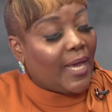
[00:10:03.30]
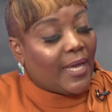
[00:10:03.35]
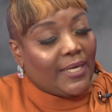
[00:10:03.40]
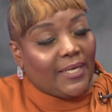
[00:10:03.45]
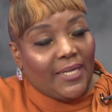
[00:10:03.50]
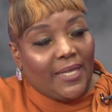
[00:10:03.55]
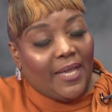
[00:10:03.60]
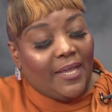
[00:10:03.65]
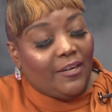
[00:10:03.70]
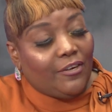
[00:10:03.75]
at
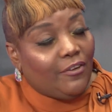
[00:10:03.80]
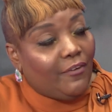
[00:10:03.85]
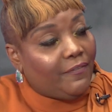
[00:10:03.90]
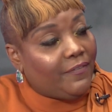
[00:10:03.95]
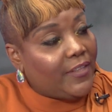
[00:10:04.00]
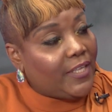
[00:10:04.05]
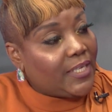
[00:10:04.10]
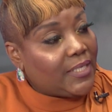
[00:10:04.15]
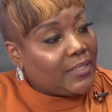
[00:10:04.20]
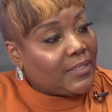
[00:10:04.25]
the end of
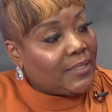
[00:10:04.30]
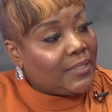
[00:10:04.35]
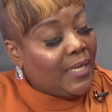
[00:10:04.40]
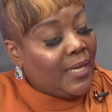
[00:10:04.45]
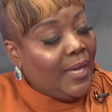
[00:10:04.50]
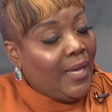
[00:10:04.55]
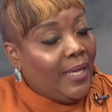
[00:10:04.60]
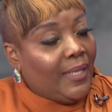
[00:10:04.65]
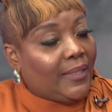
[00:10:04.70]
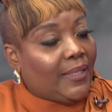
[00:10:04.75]
this,
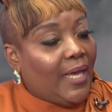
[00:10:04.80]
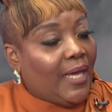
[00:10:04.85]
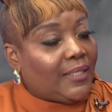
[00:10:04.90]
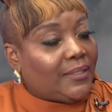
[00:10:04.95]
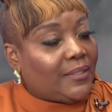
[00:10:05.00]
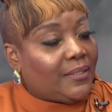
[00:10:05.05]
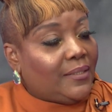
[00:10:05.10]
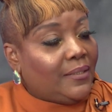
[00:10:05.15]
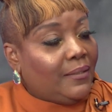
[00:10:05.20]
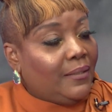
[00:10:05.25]

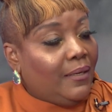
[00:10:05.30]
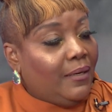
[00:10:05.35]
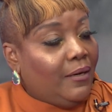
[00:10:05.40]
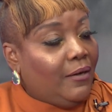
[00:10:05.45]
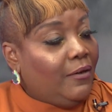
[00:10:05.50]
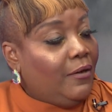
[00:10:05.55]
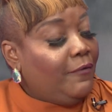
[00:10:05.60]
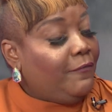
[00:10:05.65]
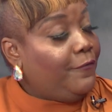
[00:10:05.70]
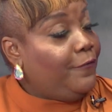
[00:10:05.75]
that
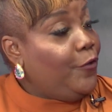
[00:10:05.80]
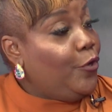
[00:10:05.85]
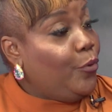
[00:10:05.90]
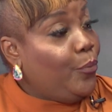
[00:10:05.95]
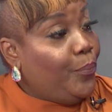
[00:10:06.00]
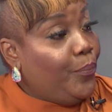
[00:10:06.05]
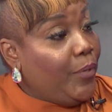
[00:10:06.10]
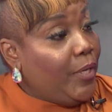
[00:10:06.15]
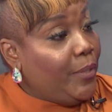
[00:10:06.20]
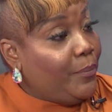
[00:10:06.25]
few
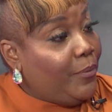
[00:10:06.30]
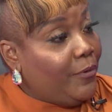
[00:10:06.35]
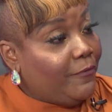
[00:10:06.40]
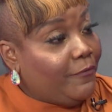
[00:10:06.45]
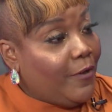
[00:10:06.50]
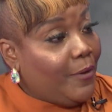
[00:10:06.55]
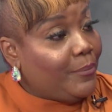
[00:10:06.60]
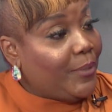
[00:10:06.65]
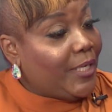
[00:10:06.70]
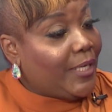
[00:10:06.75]
people
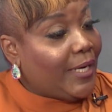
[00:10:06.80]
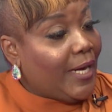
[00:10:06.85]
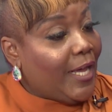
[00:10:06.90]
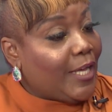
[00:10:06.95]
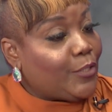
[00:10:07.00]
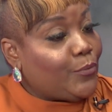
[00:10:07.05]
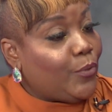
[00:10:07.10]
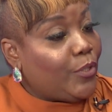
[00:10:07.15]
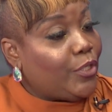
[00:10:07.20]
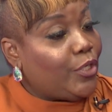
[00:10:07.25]
from the
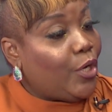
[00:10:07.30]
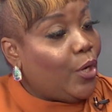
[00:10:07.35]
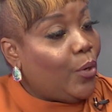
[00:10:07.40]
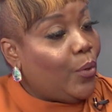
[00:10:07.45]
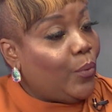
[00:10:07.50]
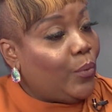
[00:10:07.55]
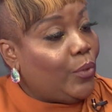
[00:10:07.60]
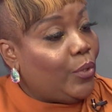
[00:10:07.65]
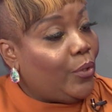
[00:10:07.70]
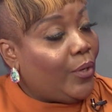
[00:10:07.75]
class will
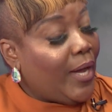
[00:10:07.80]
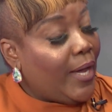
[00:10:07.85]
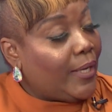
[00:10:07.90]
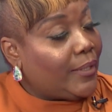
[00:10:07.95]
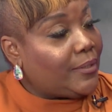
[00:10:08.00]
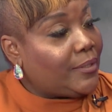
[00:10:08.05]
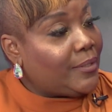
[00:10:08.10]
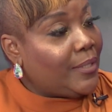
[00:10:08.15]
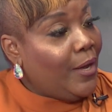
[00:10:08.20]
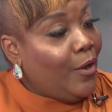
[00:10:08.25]
now look
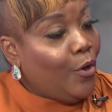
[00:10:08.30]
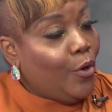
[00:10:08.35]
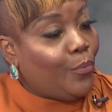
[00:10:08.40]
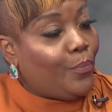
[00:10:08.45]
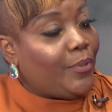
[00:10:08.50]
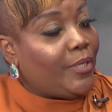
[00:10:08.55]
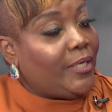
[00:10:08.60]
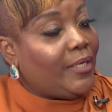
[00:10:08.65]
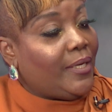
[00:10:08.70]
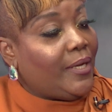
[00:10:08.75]
at
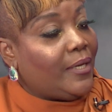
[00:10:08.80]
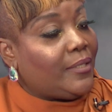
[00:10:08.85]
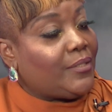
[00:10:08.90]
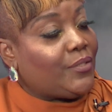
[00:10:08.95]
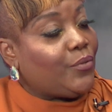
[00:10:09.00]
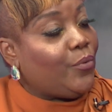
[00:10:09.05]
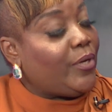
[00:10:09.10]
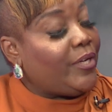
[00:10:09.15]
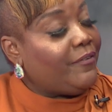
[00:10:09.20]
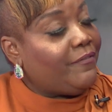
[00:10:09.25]
opening a
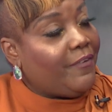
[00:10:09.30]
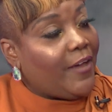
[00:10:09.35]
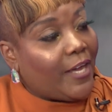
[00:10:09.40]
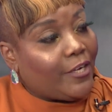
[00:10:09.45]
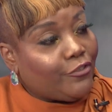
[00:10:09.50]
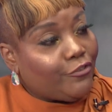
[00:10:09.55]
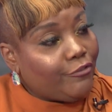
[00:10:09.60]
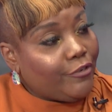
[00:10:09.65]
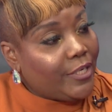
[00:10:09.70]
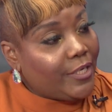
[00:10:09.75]
sewing
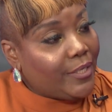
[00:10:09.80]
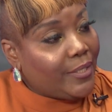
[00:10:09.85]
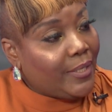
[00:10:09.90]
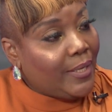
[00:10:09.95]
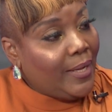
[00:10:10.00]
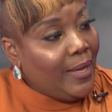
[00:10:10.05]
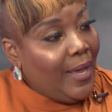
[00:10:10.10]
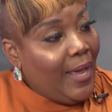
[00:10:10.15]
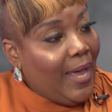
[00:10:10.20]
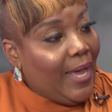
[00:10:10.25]
factory.
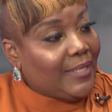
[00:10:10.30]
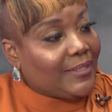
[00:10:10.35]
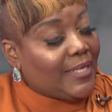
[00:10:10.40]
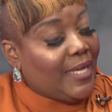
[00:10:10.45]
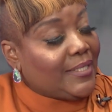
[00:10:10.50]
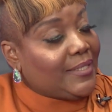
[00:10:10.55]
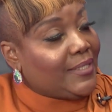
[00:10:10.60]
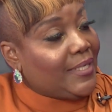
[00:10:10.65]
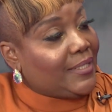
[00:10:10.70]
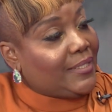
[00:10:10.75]
As
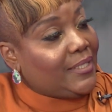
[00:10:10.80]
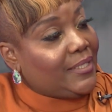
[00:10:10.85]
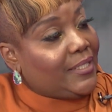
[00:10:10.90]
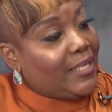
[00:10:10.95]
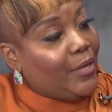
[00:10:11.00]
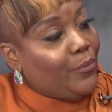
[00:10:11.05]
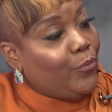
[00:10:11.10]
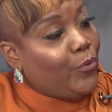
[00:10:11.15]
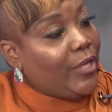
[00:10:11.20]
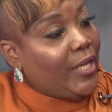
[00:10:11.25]
I said to
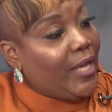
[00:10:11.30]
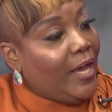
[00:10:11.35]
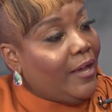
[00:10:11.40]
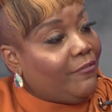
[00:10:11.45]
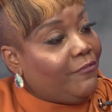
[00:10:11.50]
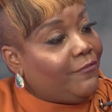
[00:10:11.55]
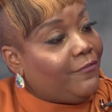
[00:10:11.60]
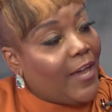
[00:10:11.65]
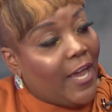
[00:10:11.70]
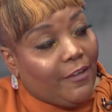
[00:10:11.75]
them, we have
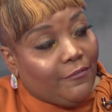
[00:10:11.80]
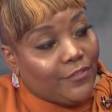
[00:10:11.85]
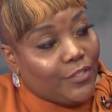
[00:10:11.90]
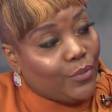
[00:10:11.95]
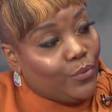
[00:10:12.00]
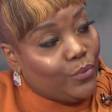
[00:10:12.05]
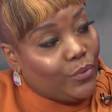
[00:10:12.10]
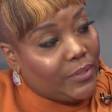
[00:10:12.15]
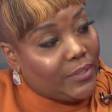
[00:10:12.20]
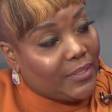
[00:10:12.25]
5
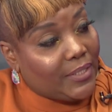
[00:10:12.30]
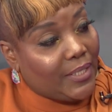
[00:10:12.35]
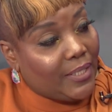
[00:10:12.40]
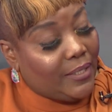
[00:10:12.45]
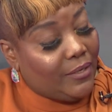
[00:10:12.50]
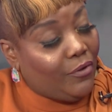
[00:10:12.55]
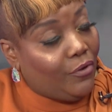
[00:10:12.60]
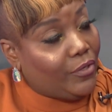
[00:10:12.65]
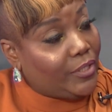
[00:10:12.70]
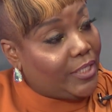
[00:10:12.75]
schools in
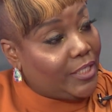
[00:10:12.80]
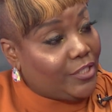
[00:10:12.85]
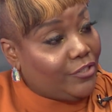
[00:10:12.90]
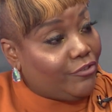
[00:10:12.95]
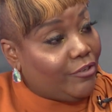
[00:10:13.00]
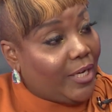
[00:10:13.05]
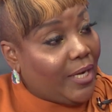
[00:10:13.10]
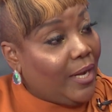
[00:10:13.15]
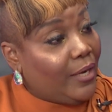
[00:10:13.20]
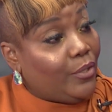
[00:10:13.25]
our
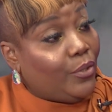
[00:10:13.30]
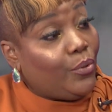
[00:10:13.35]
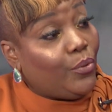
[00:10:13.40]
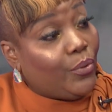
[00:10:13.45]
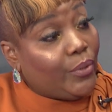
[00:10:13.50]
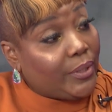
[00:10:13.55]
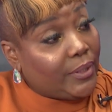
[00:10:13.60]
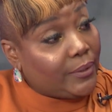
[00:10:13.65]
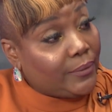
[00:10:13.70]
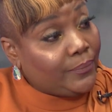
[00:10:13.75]
district
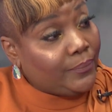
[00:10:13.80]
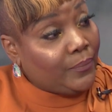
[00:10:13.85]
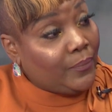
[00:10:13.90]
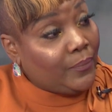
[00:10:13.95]
alone.